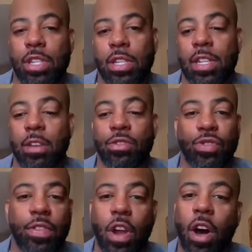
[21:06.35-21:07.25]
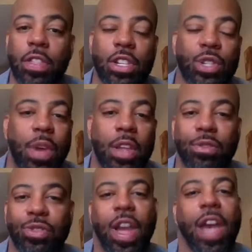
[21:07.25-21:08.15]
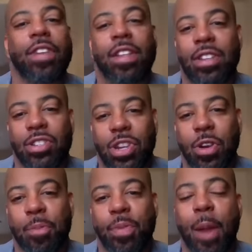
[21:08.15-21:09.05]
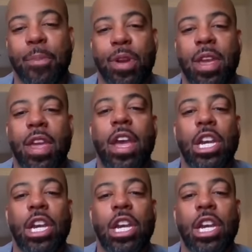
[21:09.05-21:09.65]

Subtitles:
since they'd driven all this way through traffic to see her property.